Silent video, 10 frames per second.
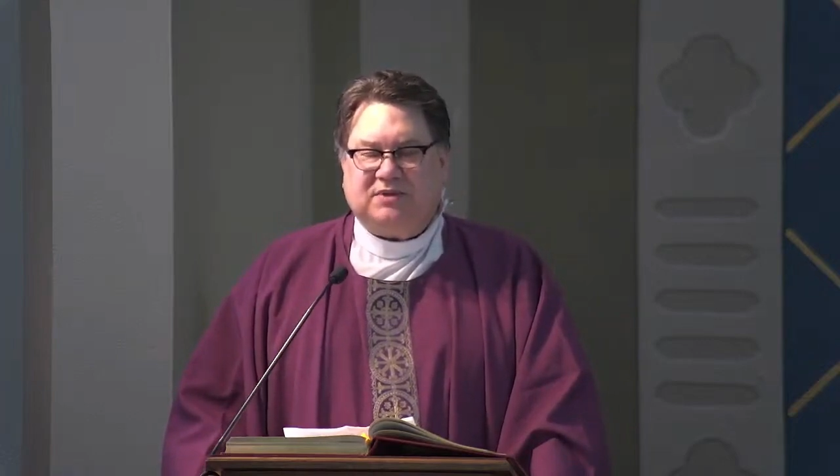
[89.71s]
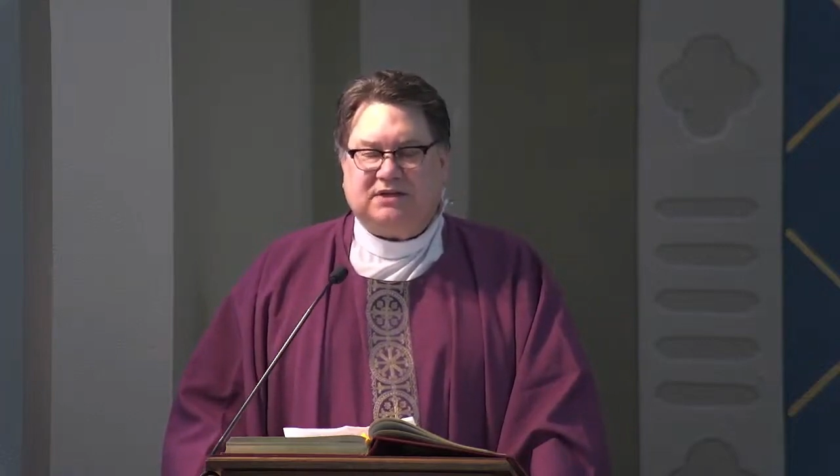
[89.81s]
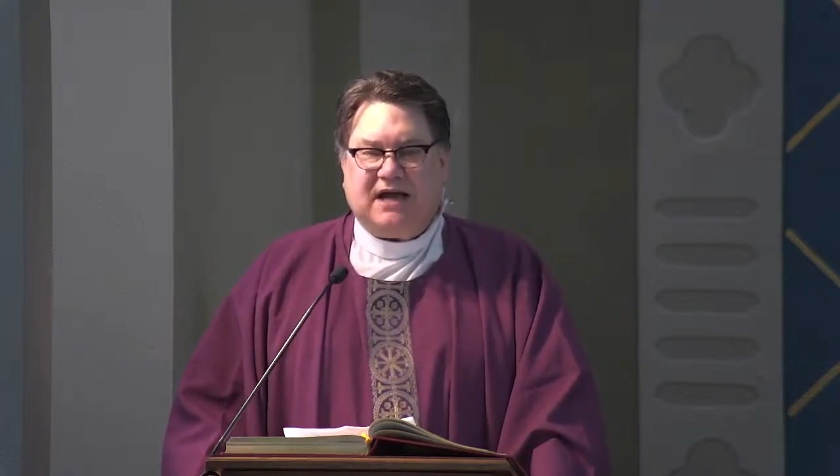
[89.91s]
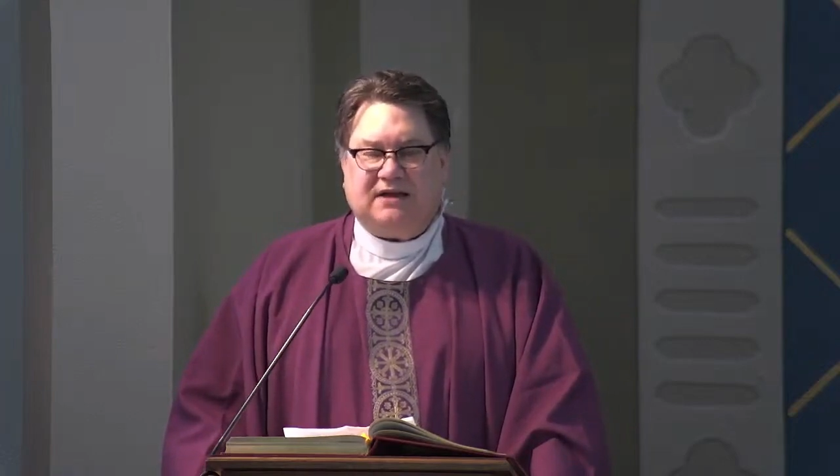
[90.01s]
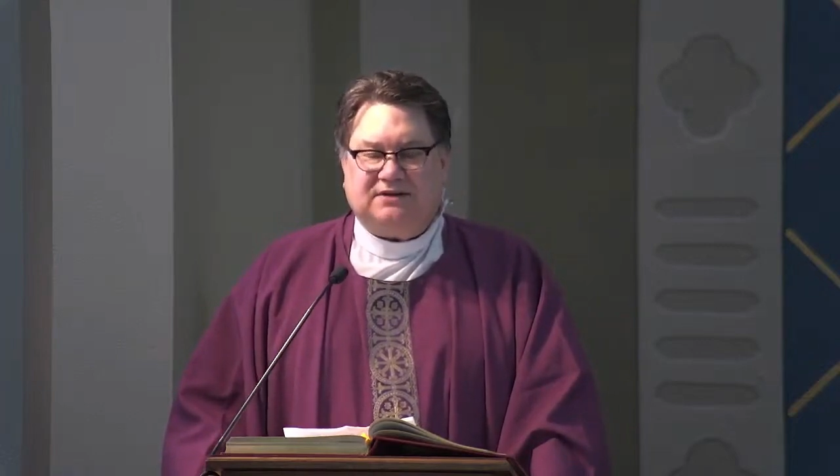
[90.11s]

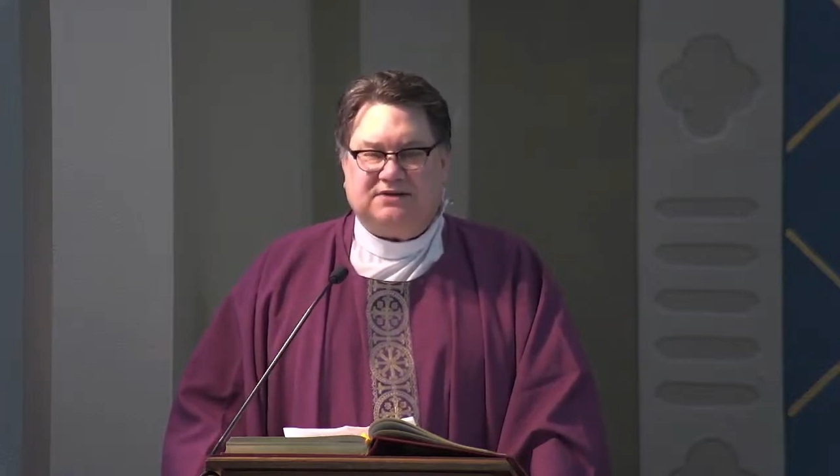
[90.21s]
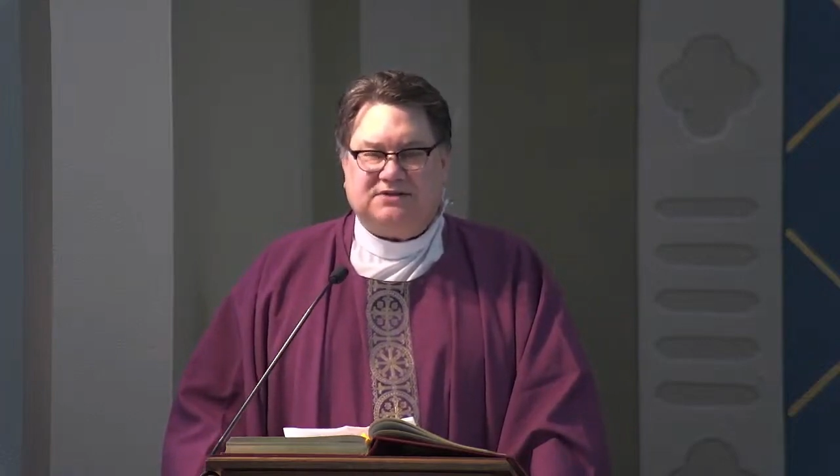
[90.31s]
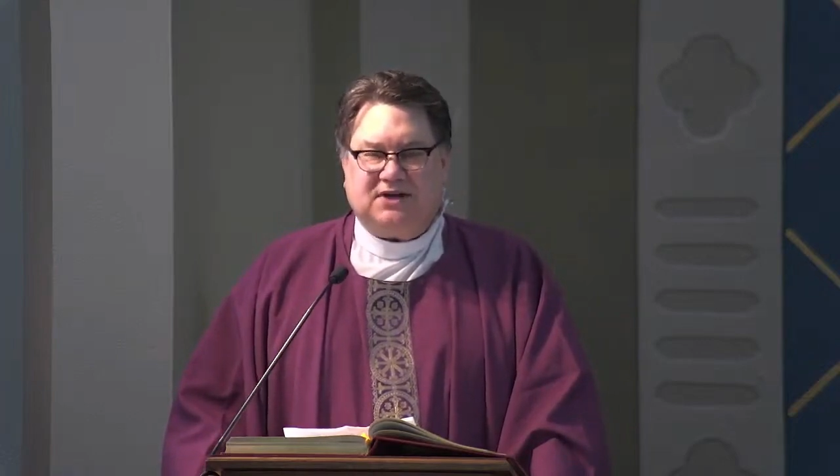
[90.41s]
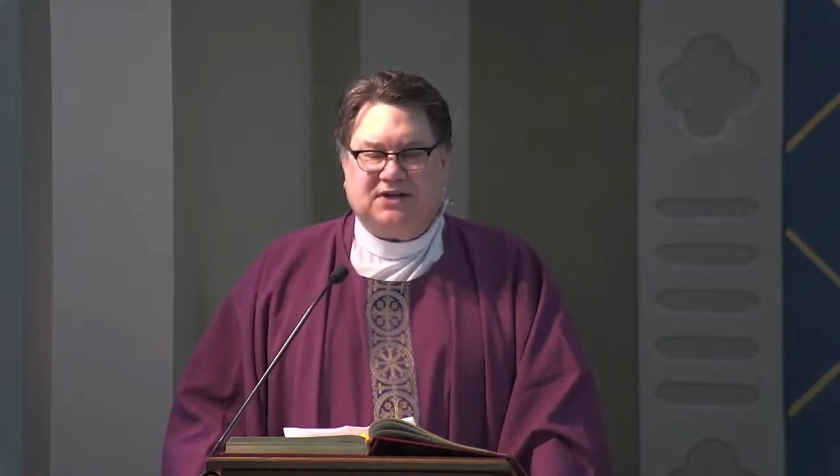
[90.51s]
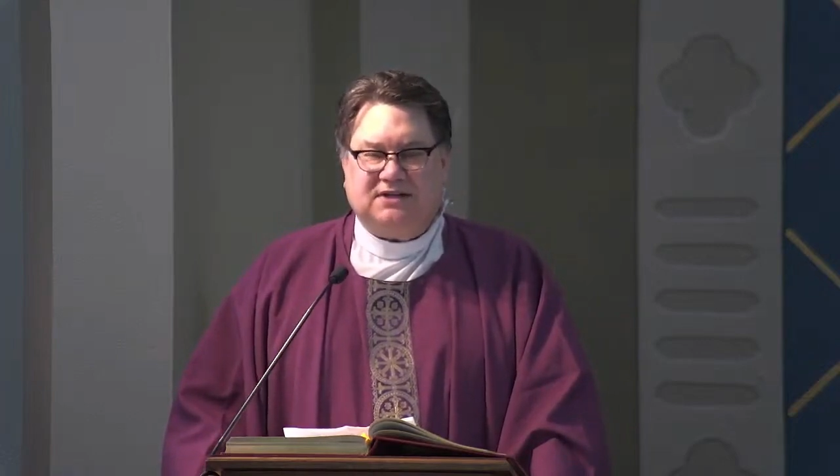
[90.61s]
dollars
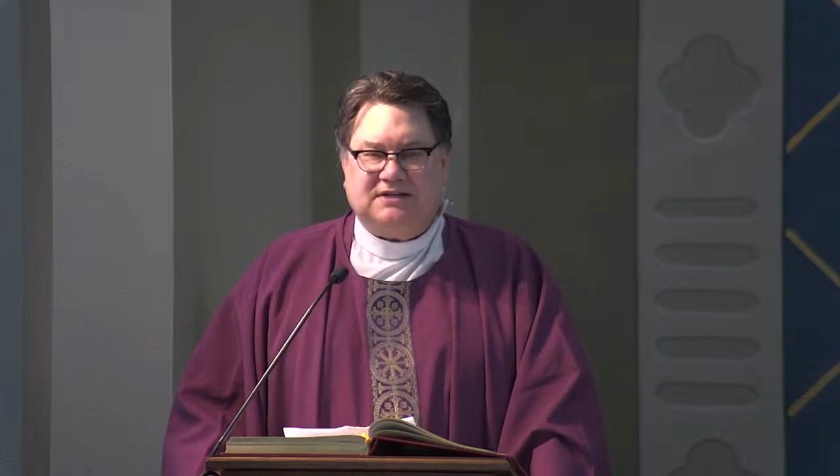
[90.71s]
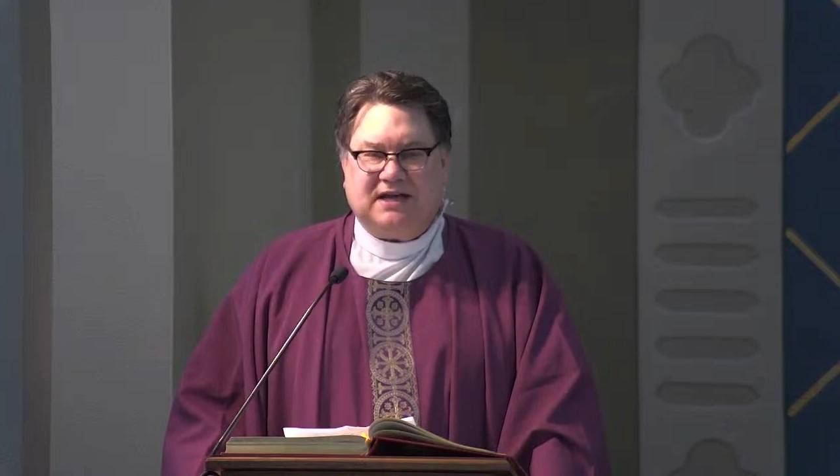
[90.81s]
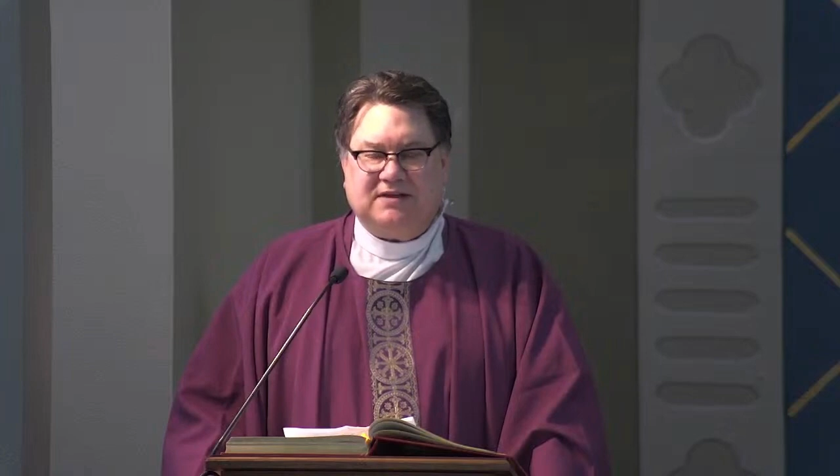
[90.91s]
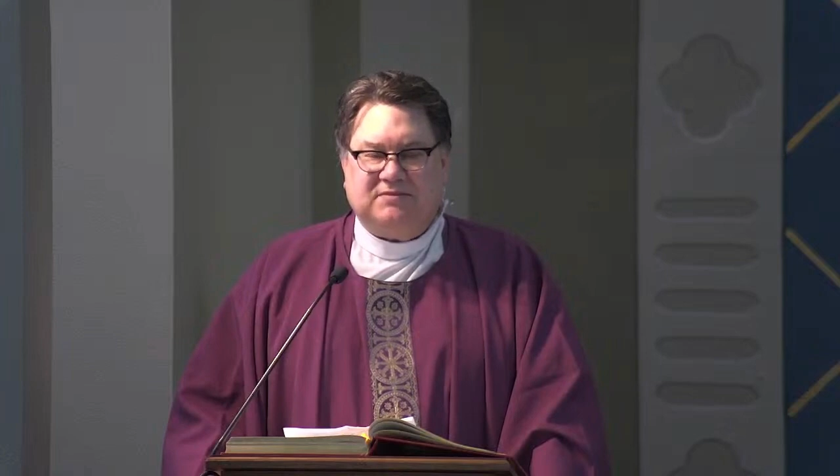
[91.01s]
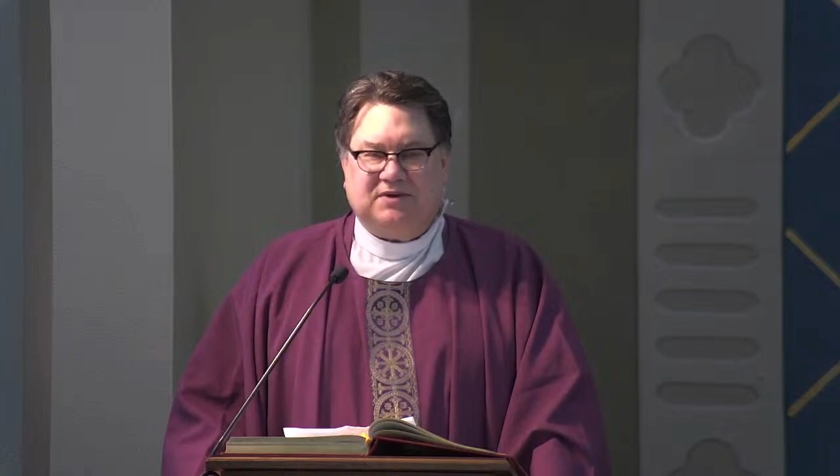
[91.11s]
on the
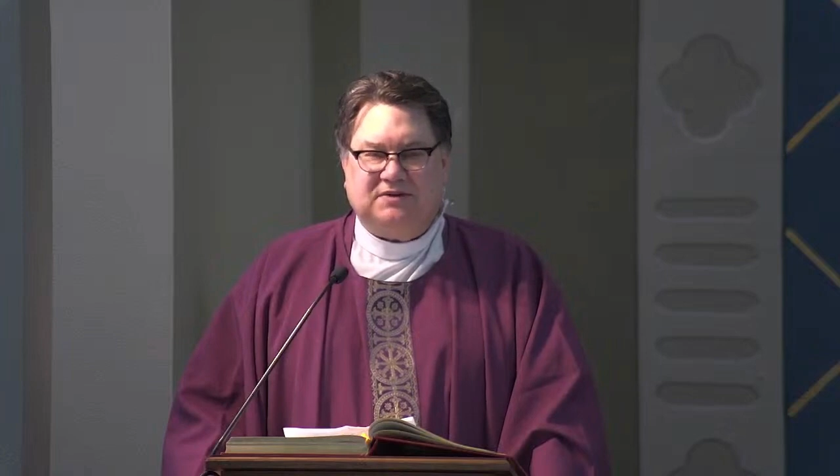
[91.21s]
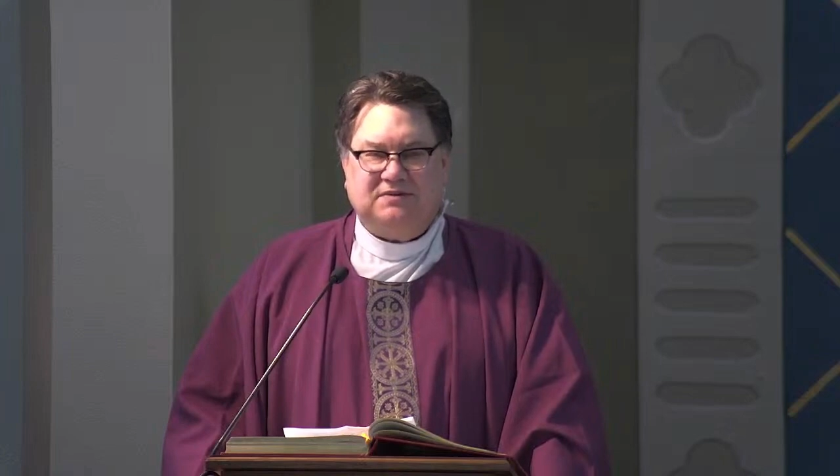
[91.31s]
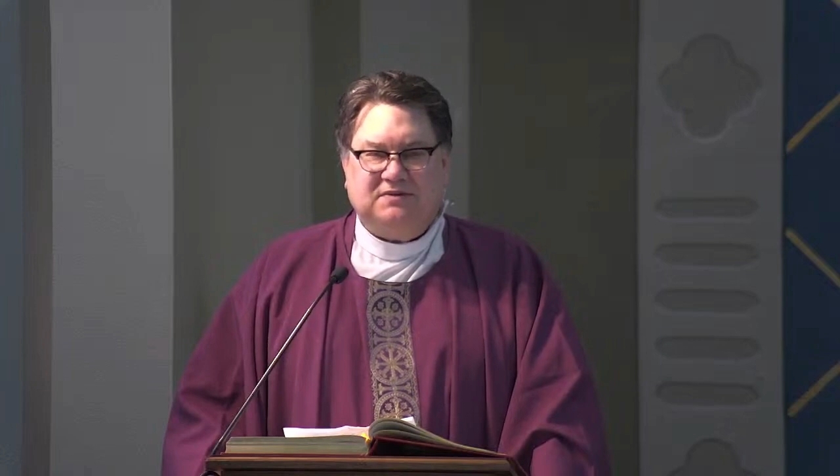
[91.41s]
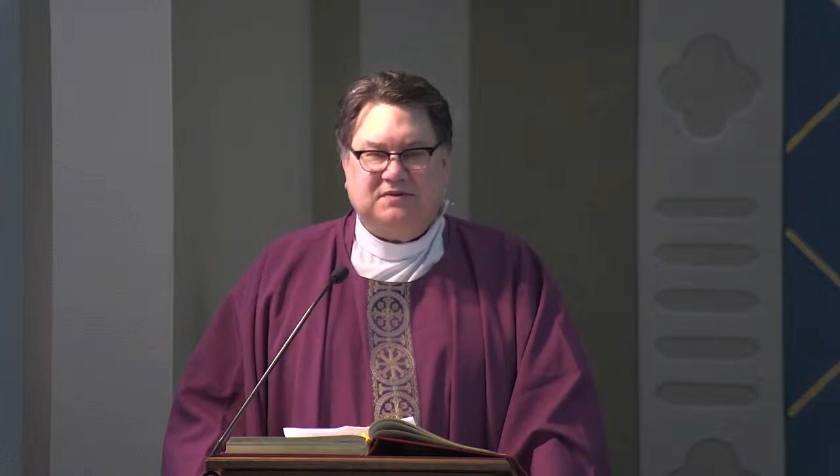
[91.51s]
table?